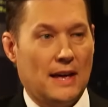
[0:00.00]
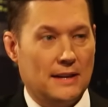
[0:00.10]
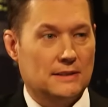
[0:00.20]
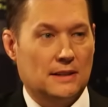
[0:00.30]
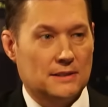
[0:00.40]

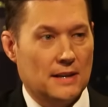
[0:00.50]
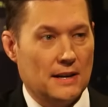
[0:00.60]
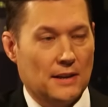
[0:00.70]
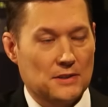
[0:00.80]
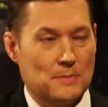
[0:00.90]
that
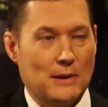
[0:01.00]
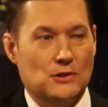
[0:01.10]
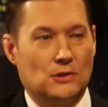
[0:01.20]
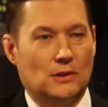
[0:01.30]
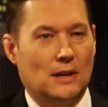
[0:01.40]
tonight on the
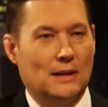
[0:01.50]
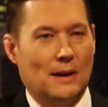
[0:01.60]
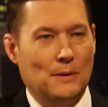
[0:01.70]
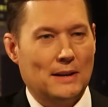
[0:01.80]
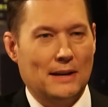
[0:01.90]
special.
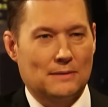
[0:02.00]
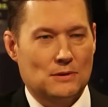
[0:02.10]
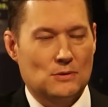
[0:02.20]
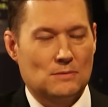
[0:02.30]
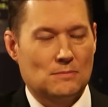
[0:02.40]
I want to kind of
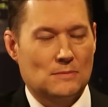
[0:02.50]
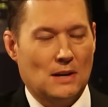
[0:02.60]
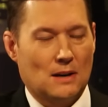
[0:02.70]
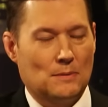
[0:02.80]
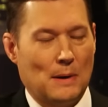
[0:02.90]
just
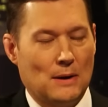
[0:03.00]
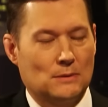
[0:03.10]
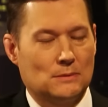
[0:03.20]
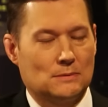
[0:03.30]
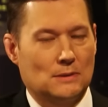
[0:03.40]
talk
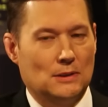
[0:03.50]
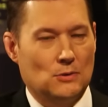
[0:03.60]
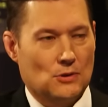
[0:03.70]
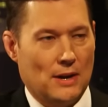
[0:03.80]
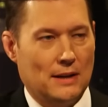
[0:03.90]
about
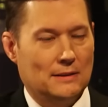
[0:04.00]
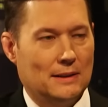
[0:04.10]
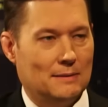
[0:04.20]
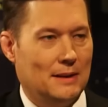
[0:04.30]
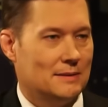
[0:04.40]
Ukraine,
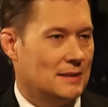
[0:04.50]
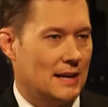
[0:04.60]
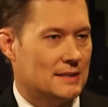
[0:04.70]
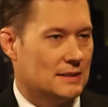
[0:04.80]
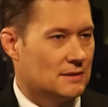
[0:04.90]
and it
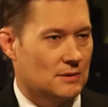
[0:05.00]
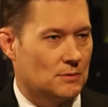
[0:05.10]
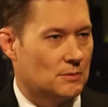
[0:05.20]
ties into.